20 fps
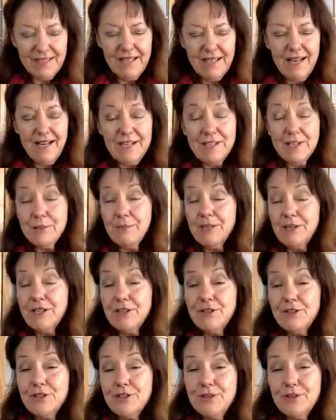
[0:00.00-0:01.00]
I
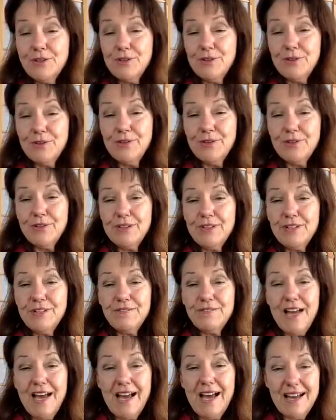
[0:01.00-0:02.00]
speak the truth
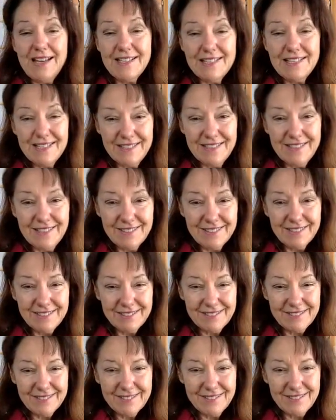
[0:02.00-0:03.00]
if asked,
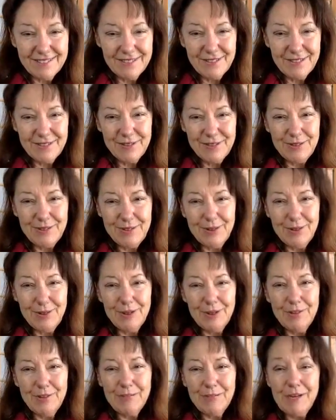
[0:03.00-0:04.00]

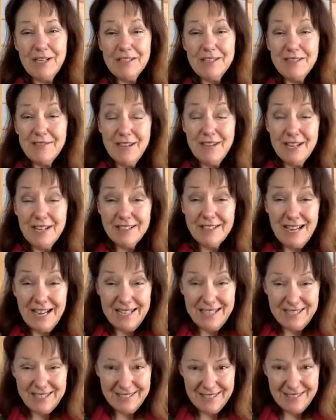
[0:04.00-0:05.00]
or if my divine
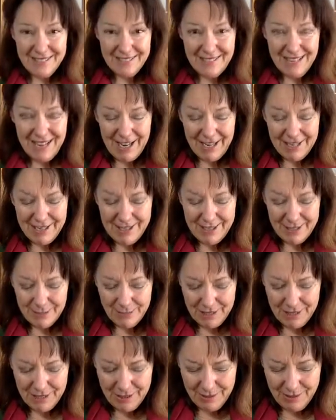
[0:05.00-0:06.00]
guidance guides
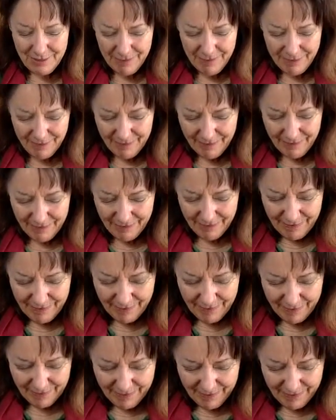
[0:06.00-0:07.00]
me
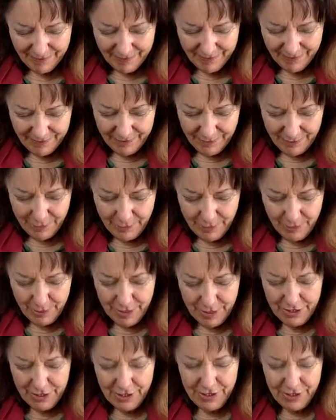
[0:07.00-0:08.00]
to
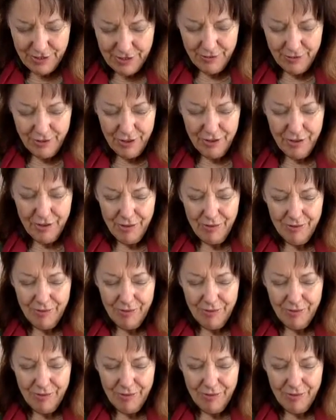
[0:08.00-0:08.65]
bring this forth.